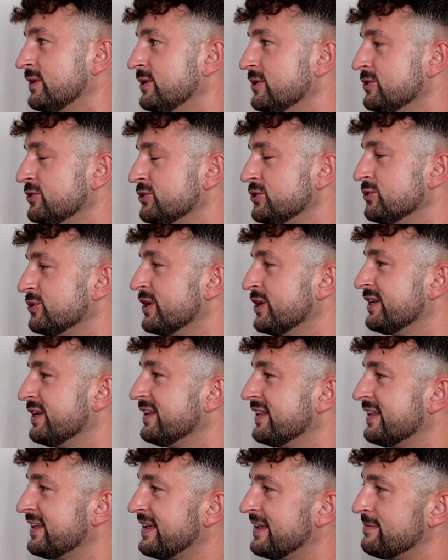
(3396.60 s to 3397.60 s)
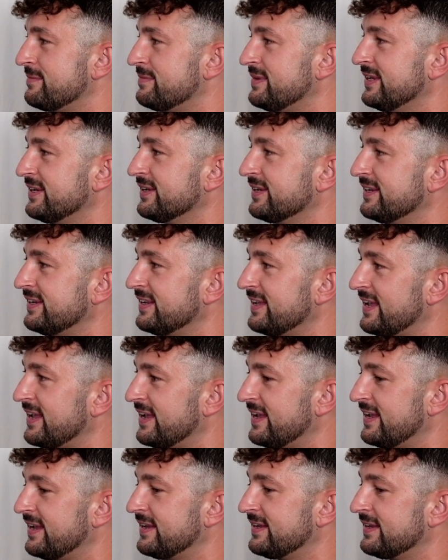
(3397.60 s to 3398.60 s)
do good and be good. And
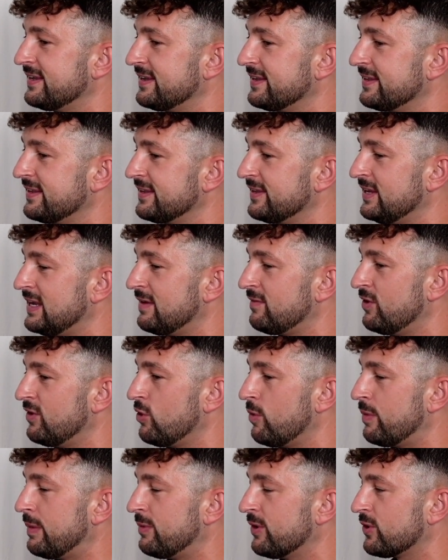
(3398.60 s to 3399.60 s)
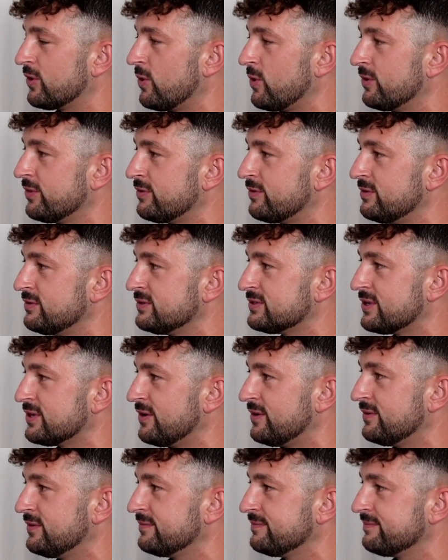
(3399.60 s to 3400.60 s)
you never know what people are going through. So
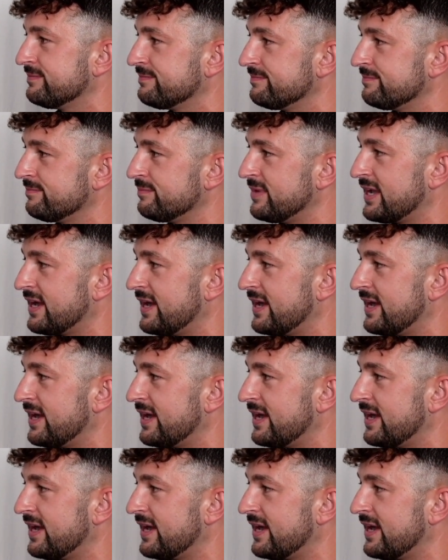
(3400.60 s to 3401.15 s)
be kind.